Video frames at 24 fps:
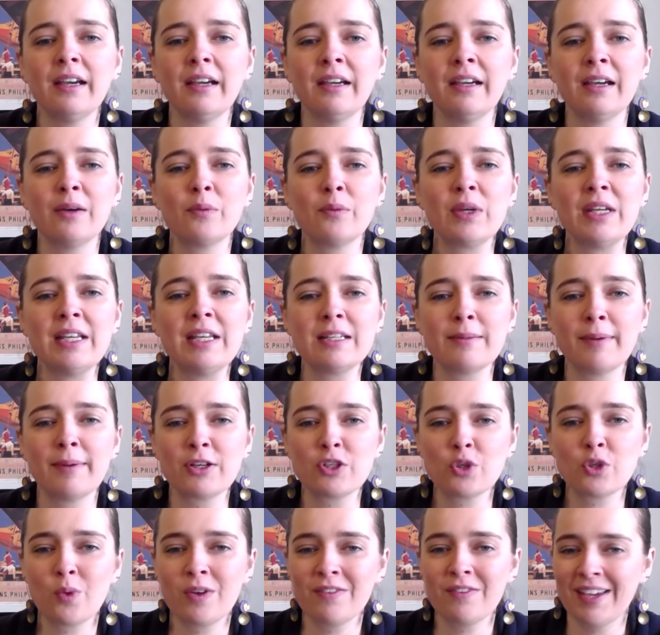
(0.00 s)
We need to make
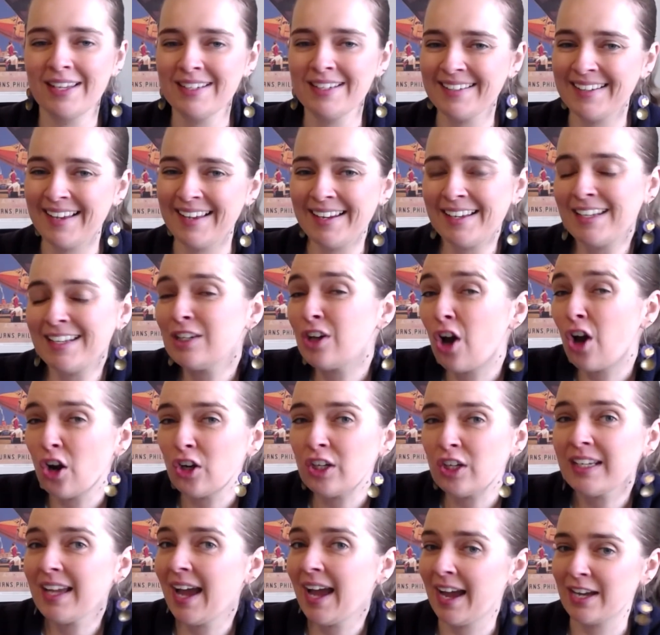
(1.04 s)
sure we've entered any
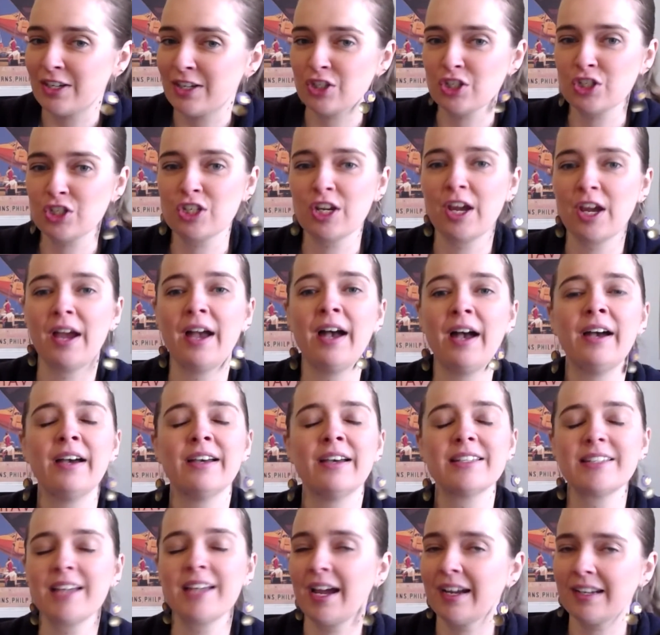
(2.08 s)
non-cash
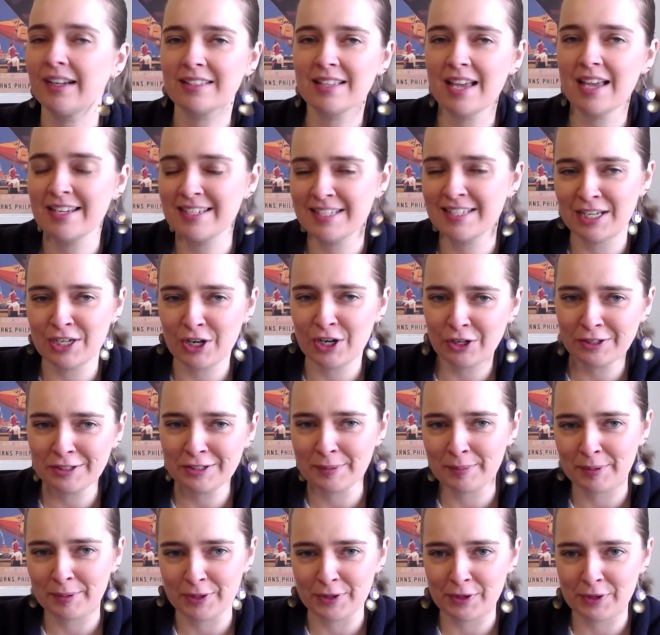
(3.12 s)
tax
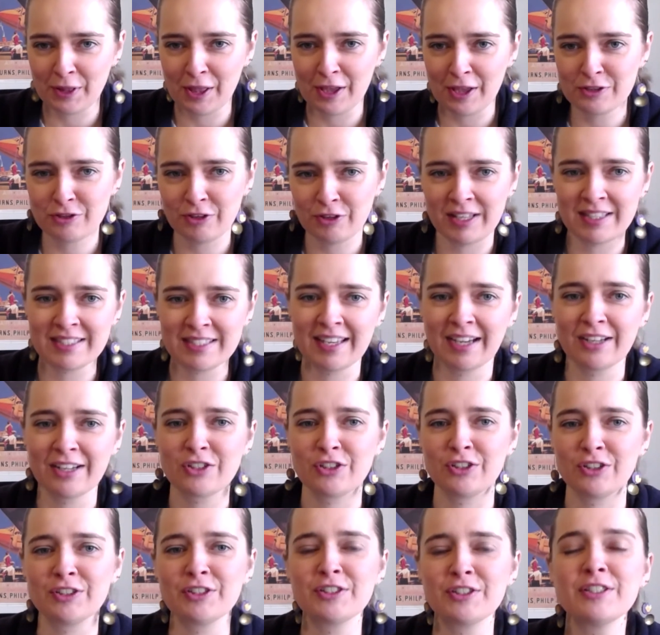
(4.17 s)
deductible
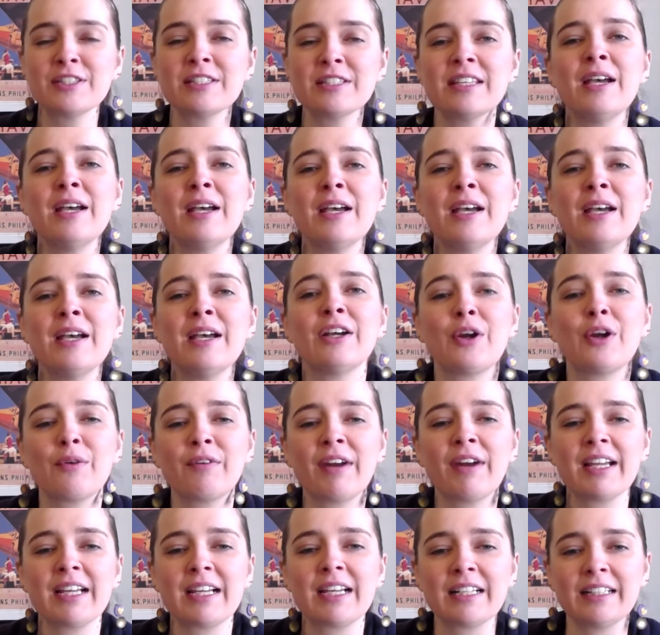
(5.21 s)
transactions
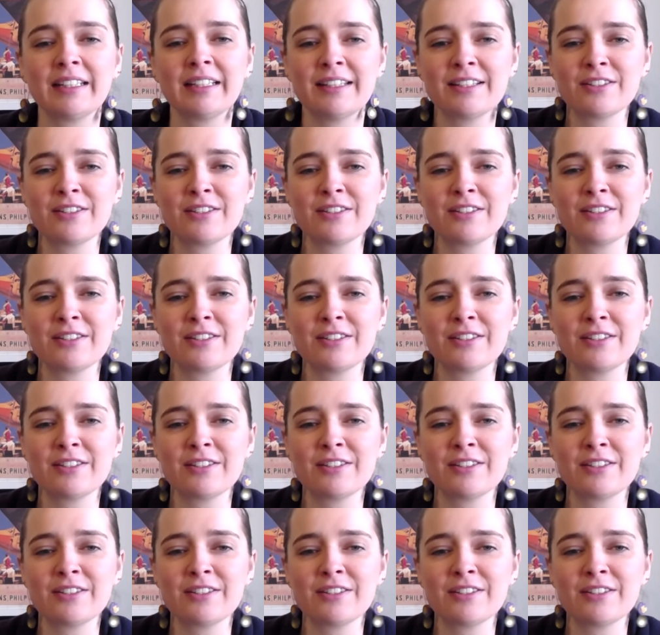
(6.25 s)
correctly.